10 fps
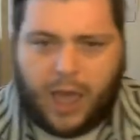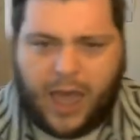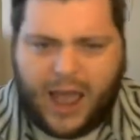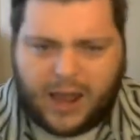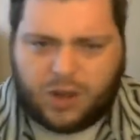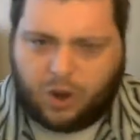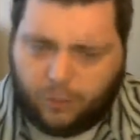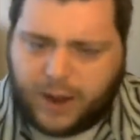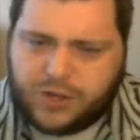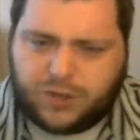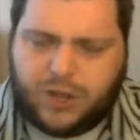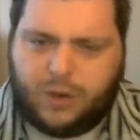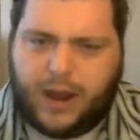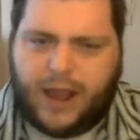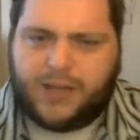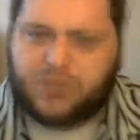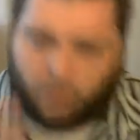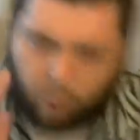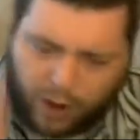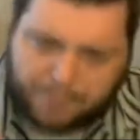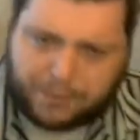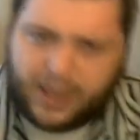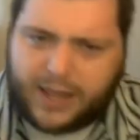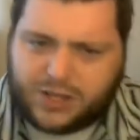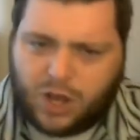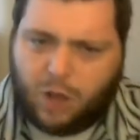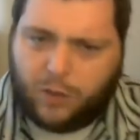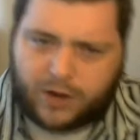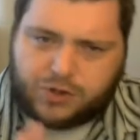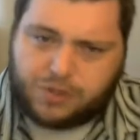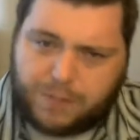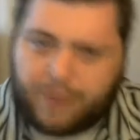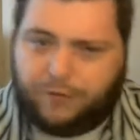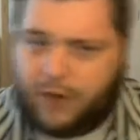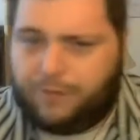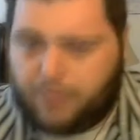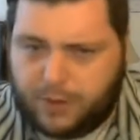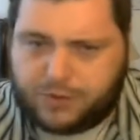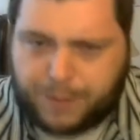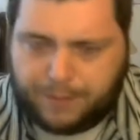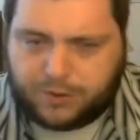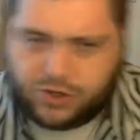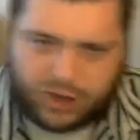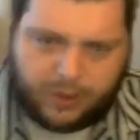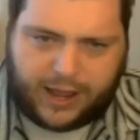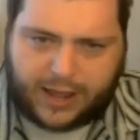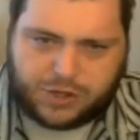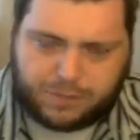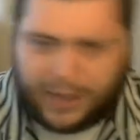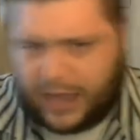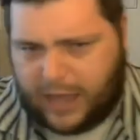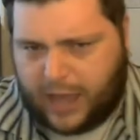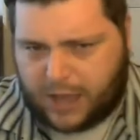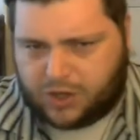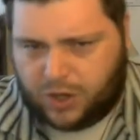And your rental unit is your one place where you should be free from those people shouting at you, banging at you,